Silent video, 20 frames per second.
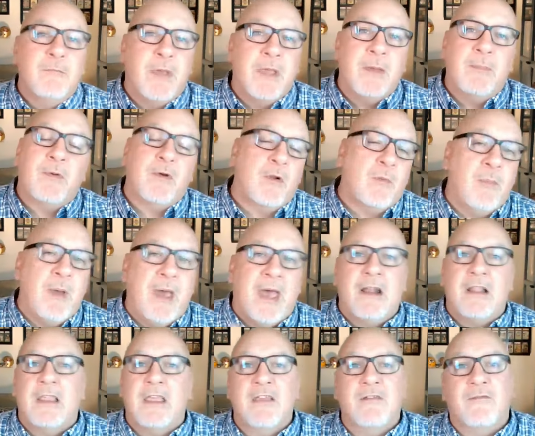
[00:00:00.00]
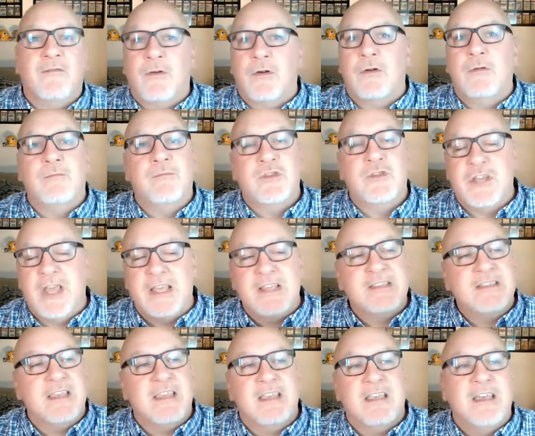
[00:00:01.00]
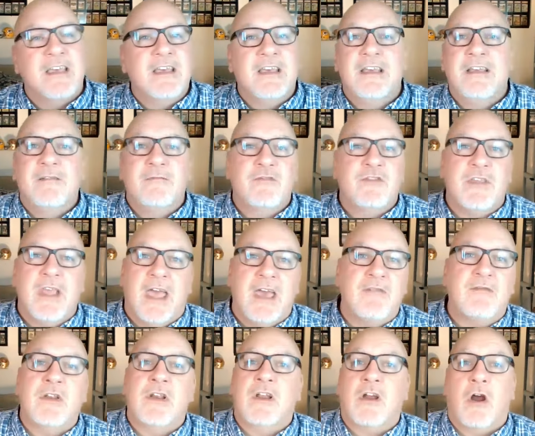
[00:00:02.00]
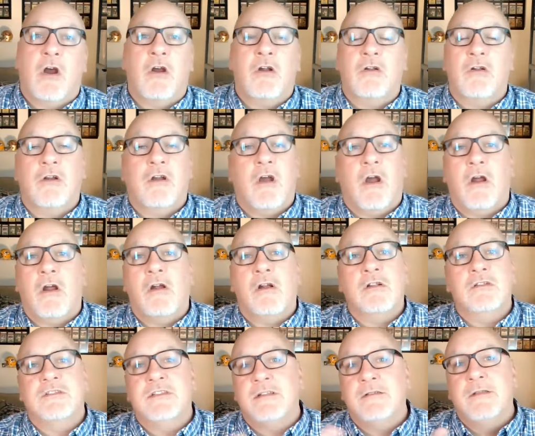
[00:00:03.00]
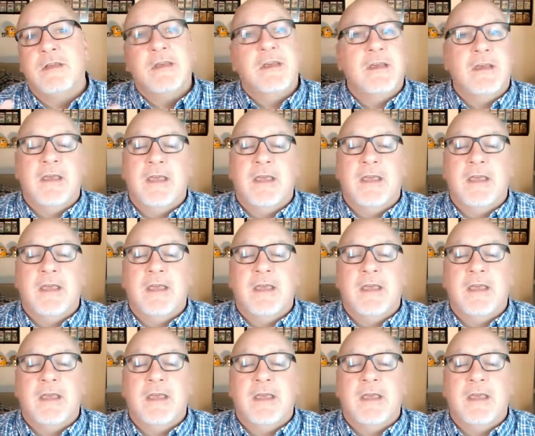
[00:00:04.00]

people are battling for chasing Evan Carter cards and